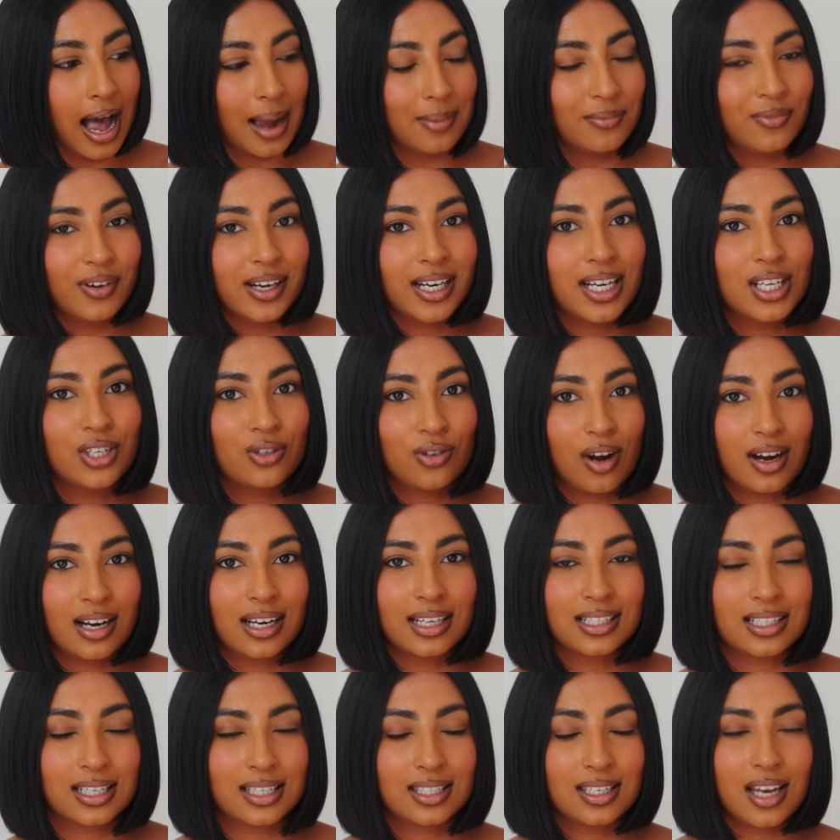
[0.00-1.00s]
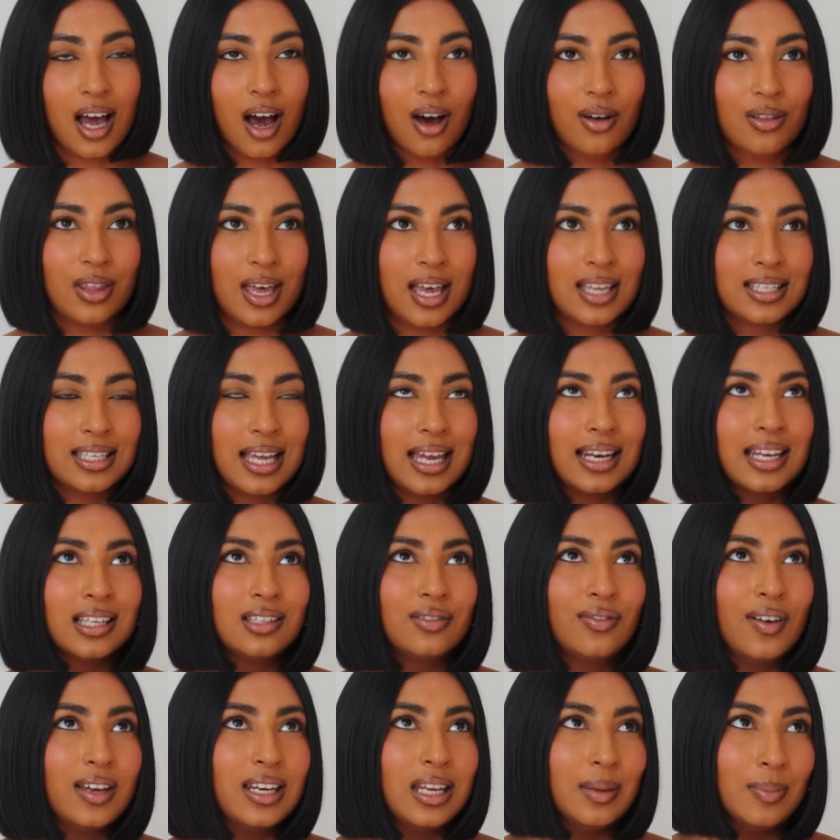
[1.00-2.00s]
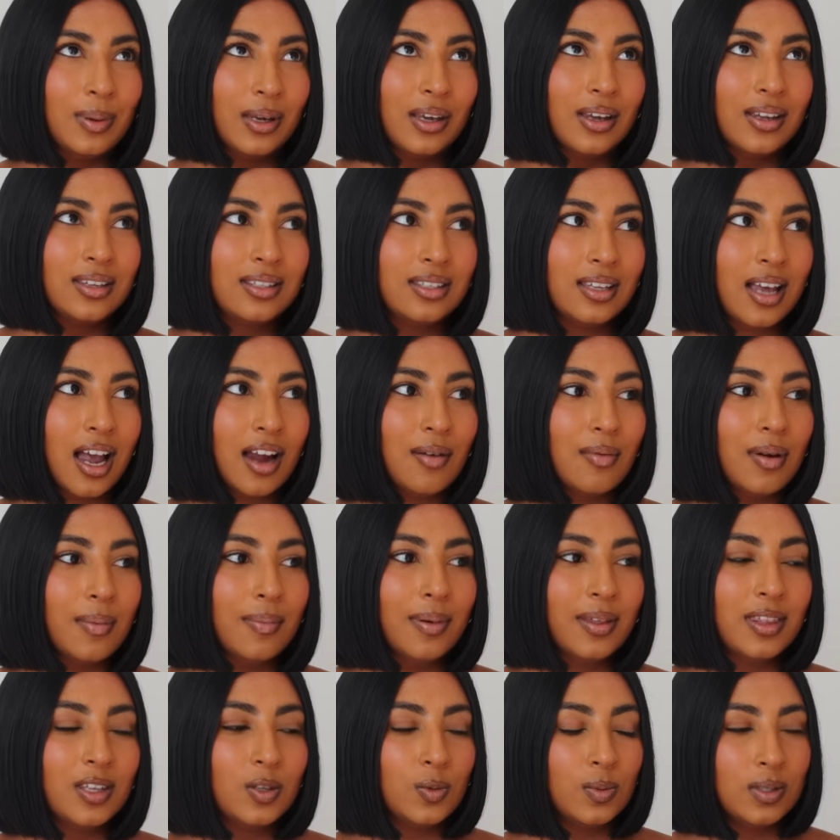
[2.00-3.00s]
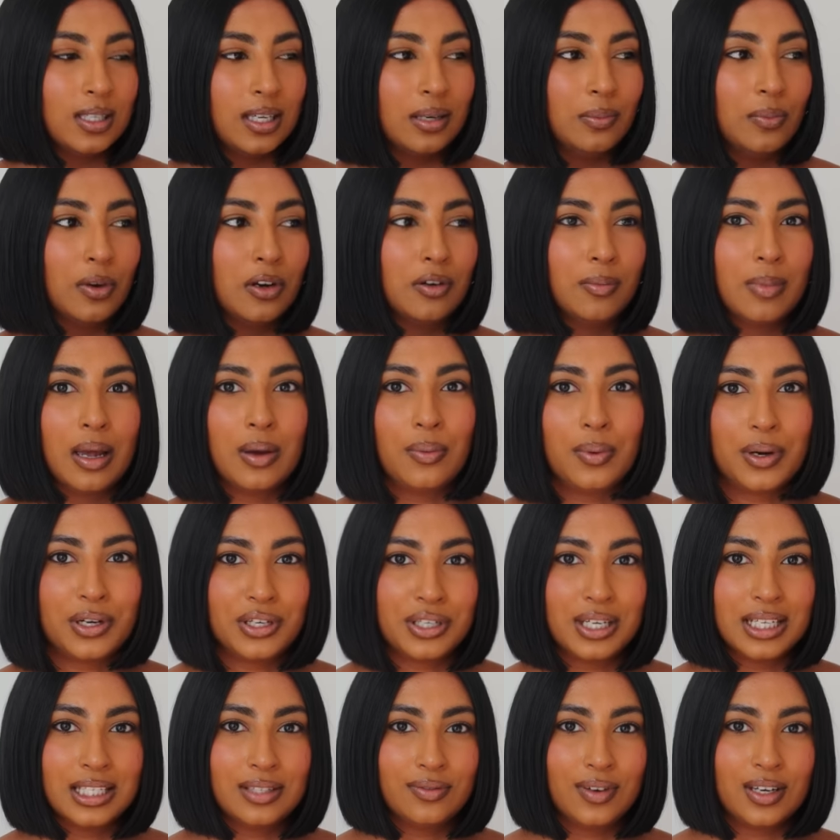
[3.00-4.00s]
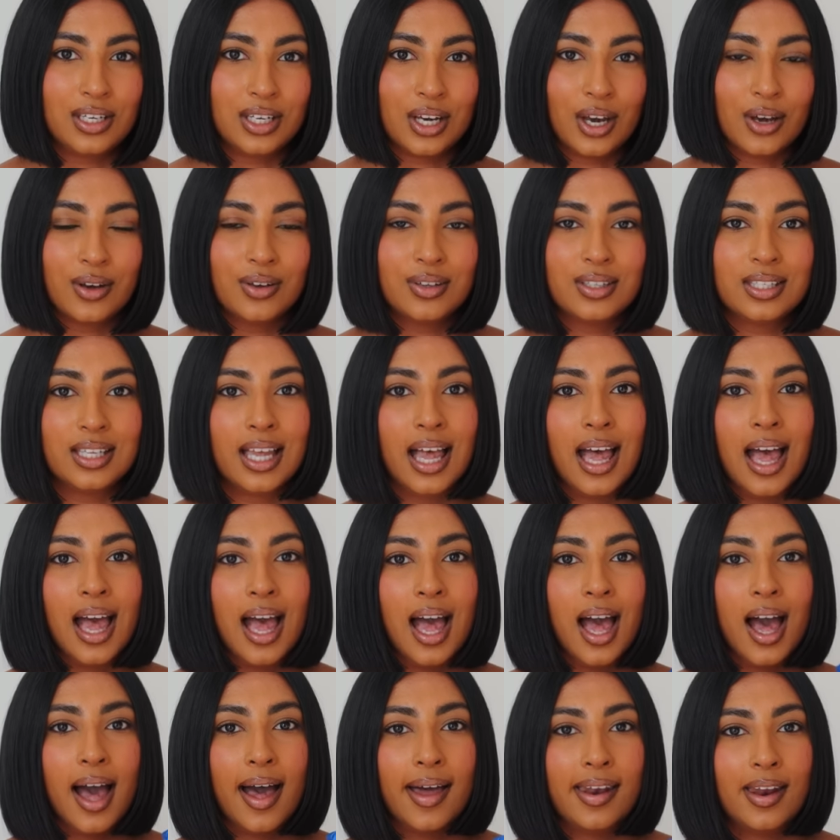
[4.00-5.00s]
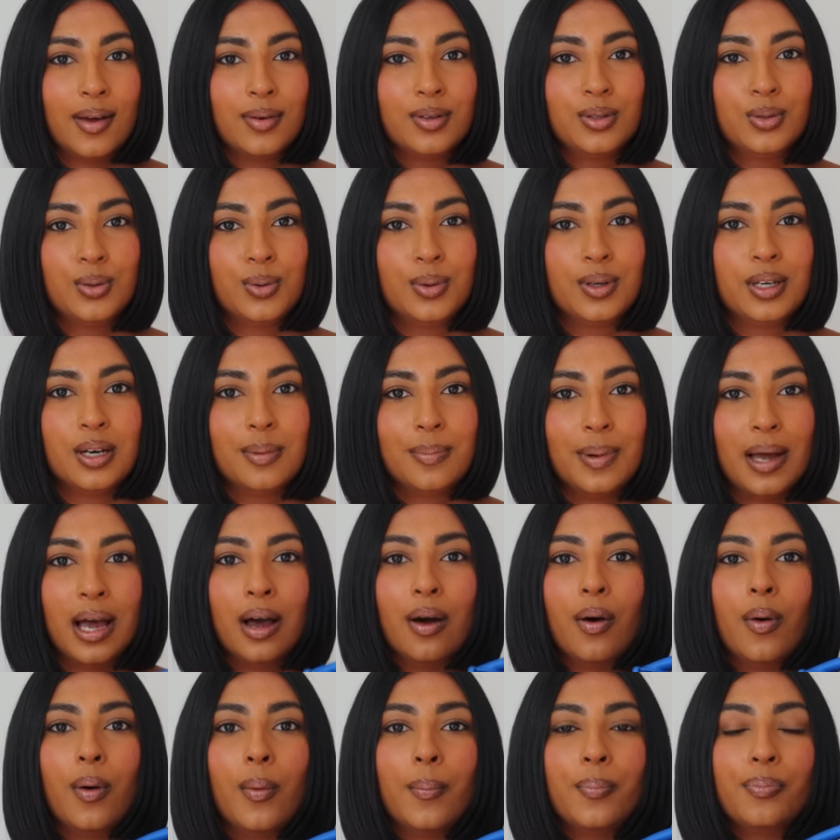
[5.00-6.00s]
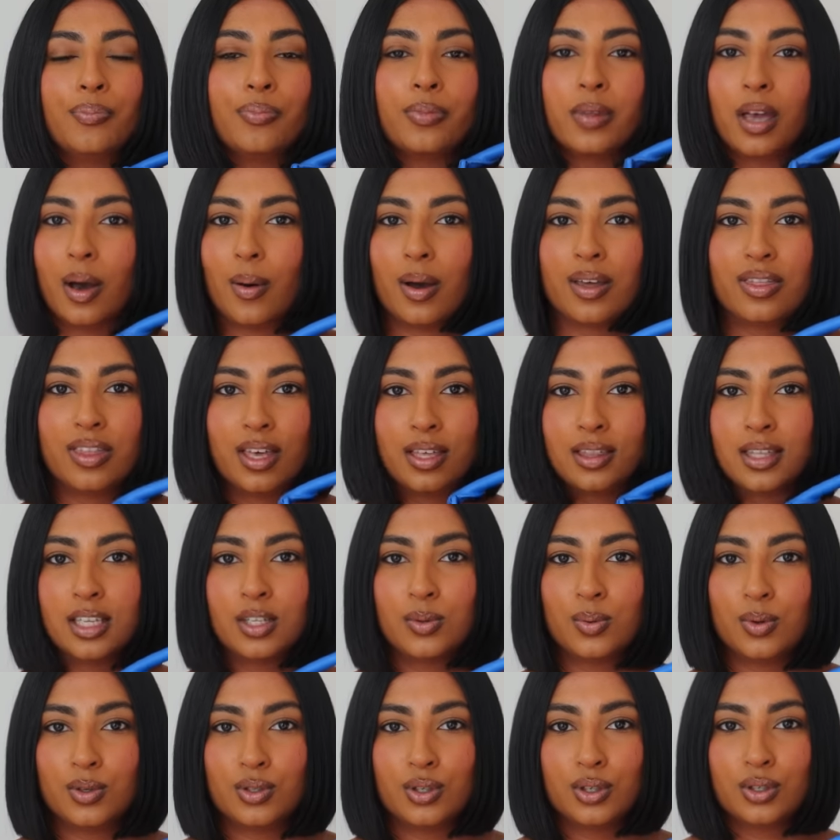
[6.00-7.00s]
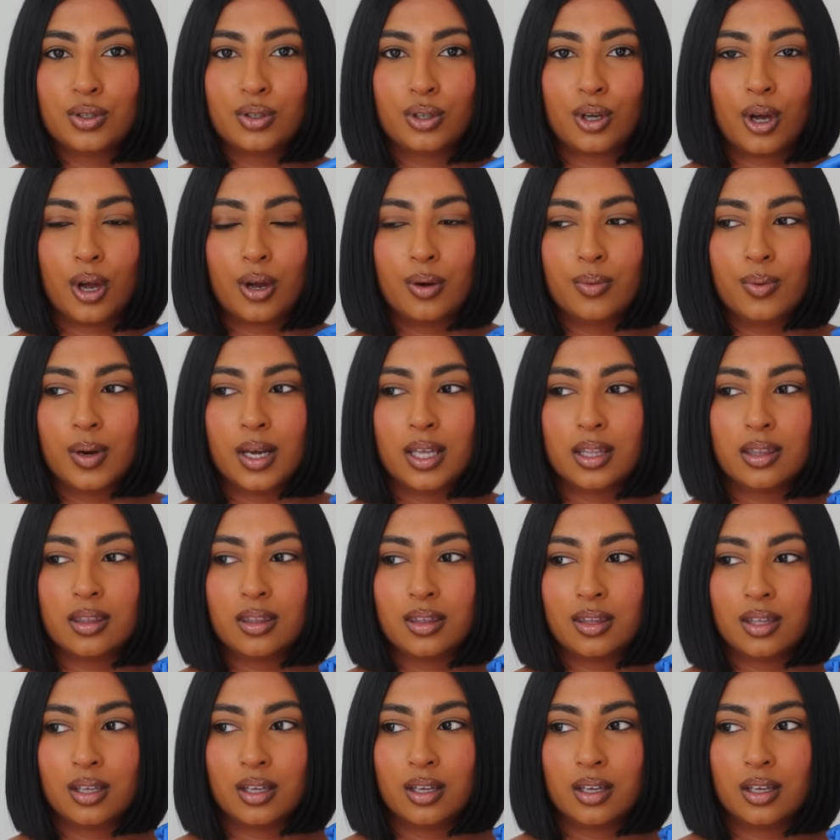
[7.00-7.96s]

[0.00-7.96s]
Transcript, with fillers: I'm really struggling to style this and it's funny because I remember this was in one of my wishlist videos and I was talking about how I think this would just go with